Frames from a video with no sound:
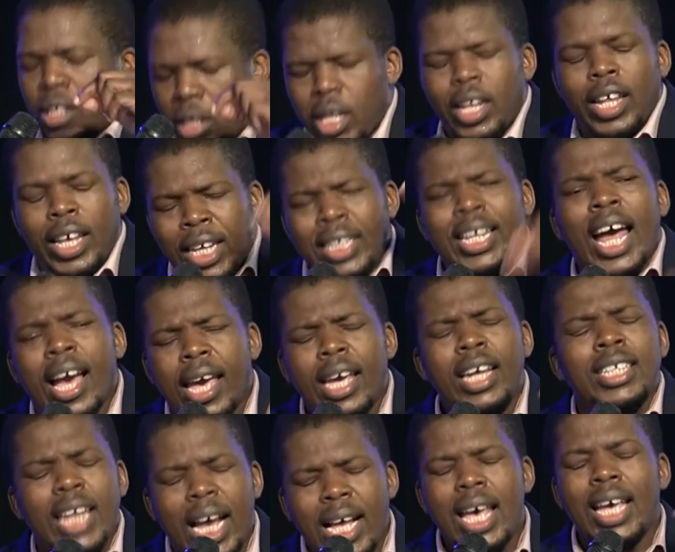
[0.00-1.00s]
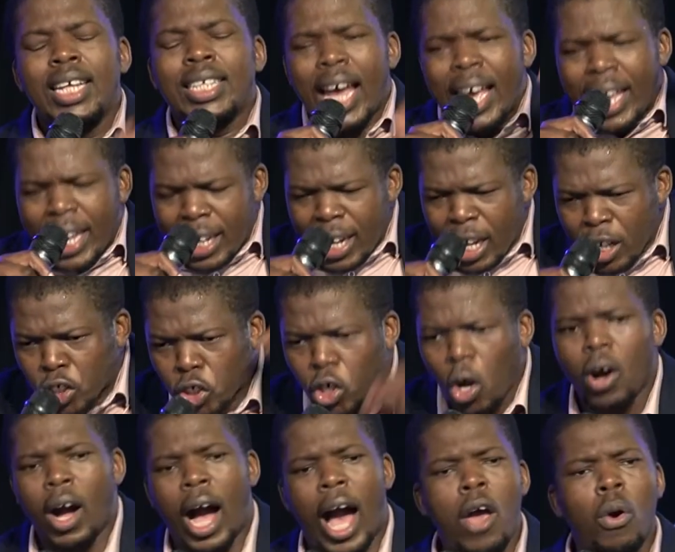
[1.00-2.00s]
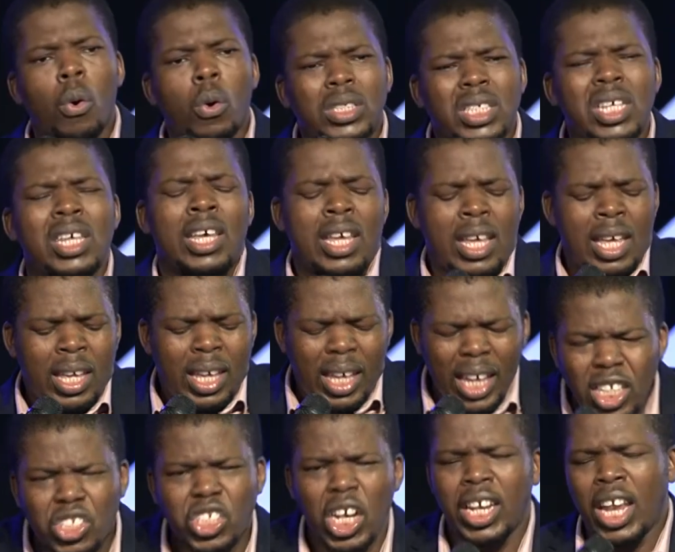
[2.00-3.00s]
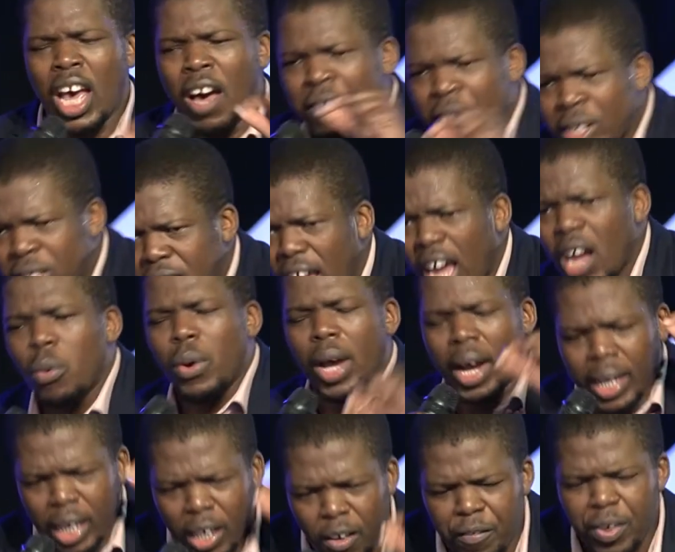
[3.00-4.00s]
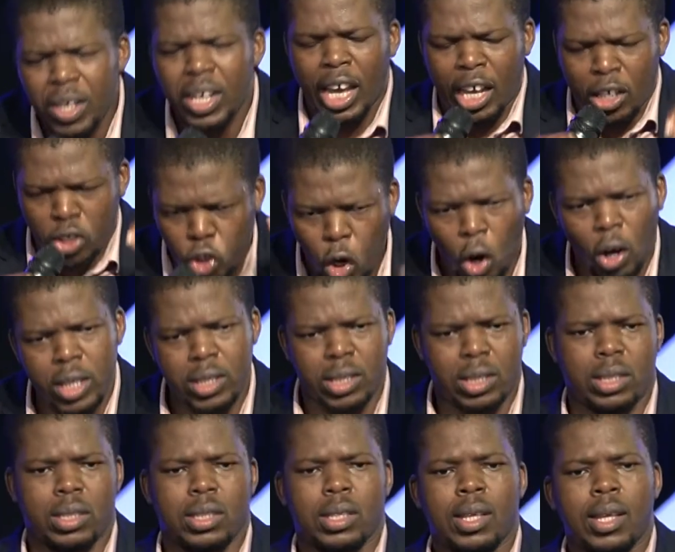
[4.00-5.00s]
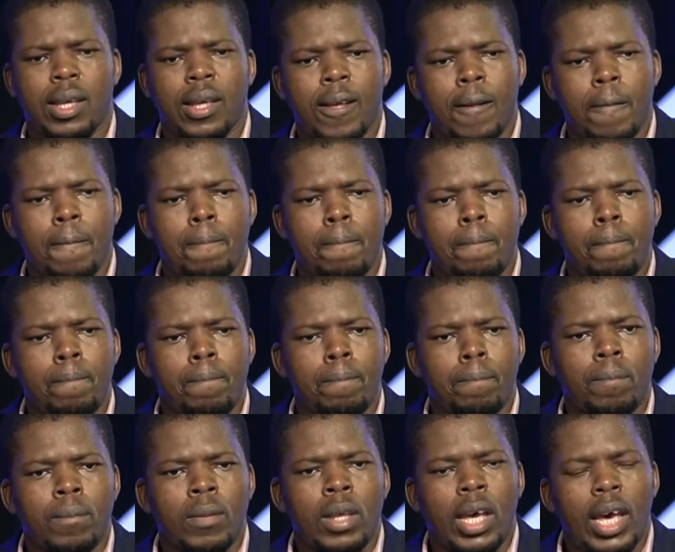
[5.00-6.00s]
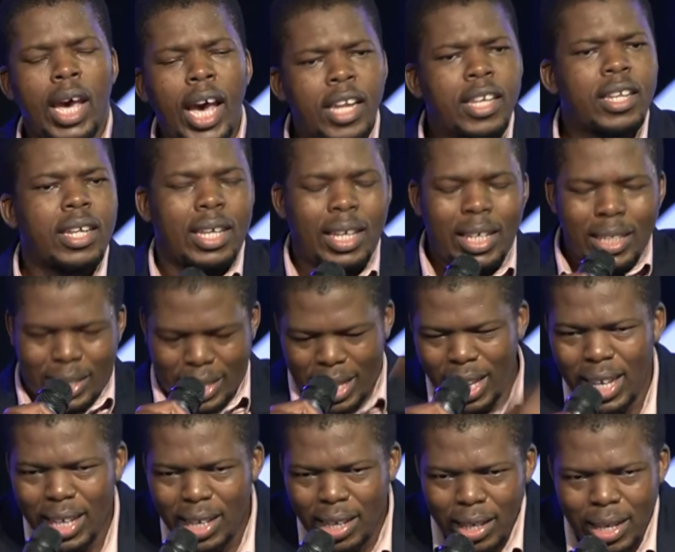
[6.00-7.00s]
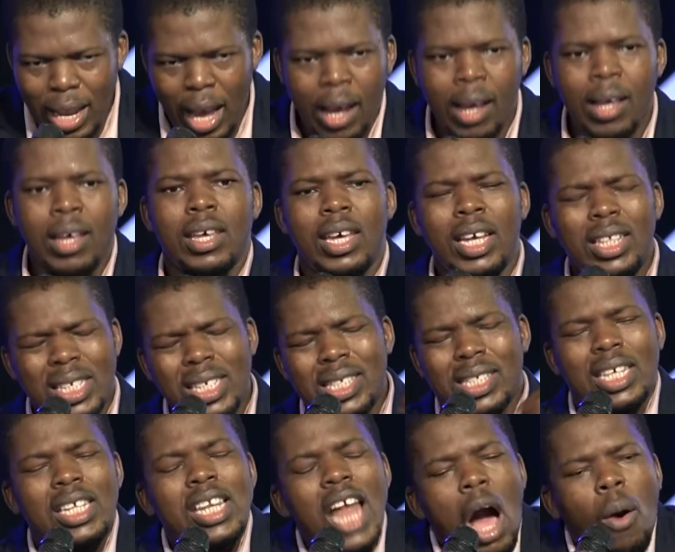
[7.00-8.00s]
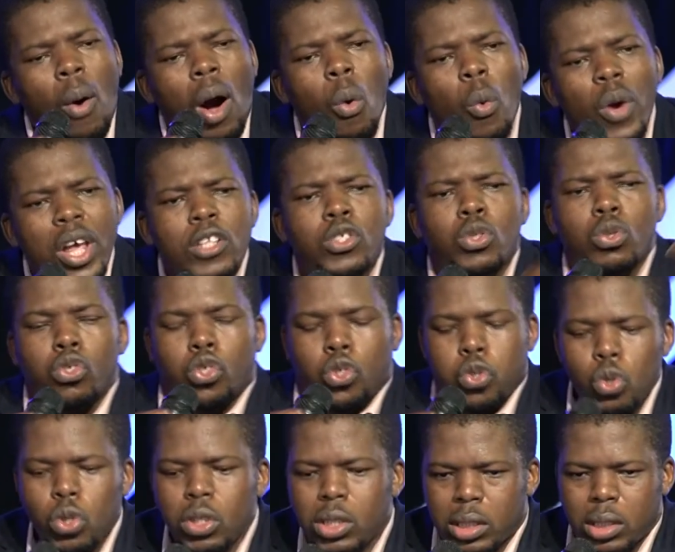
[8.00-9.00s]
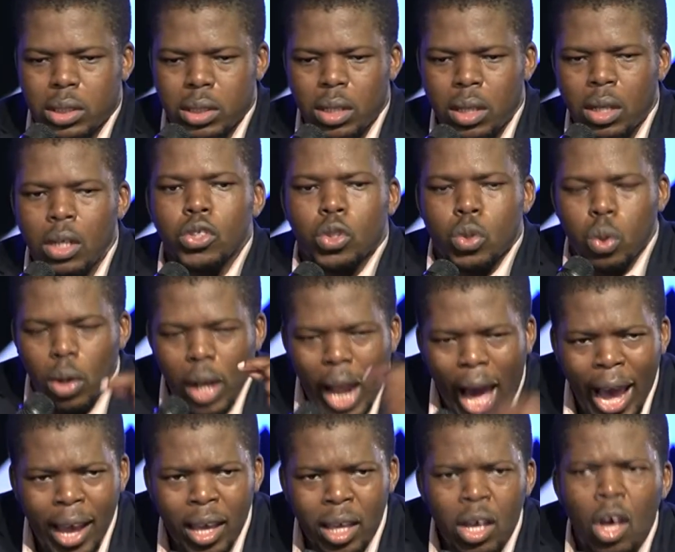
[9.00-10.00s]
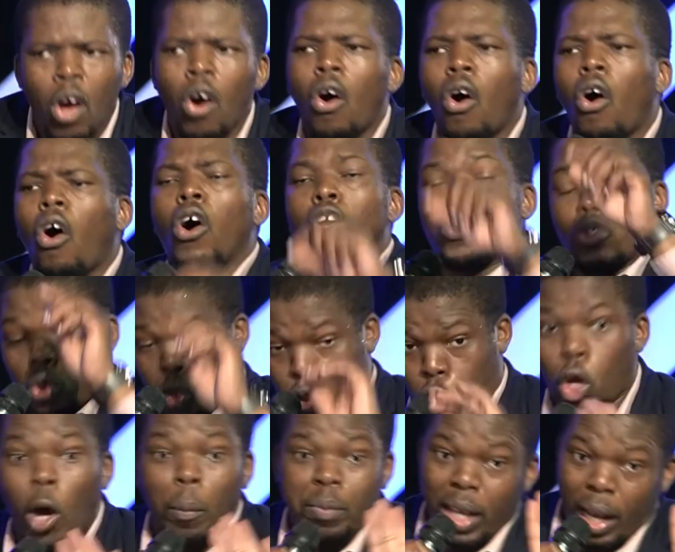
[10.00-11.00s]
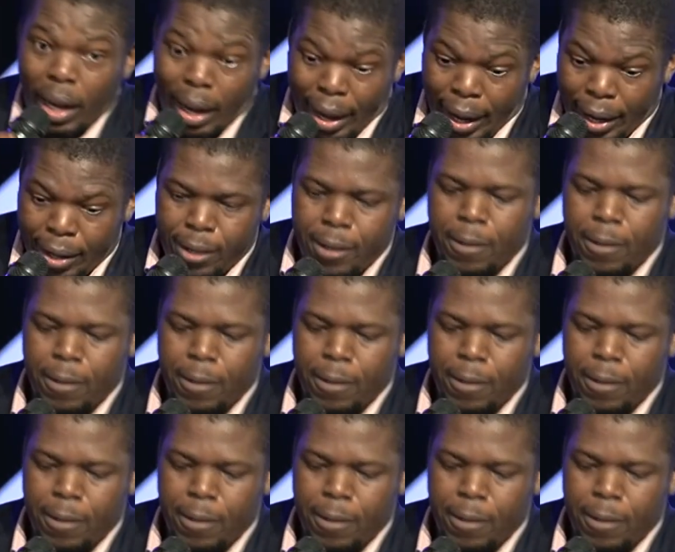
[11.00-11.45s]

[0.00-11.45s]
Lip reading: Into engine show ngayo ukuthi each and every day we are given a choice. And it is in our will to choose to lie or to stop the lie.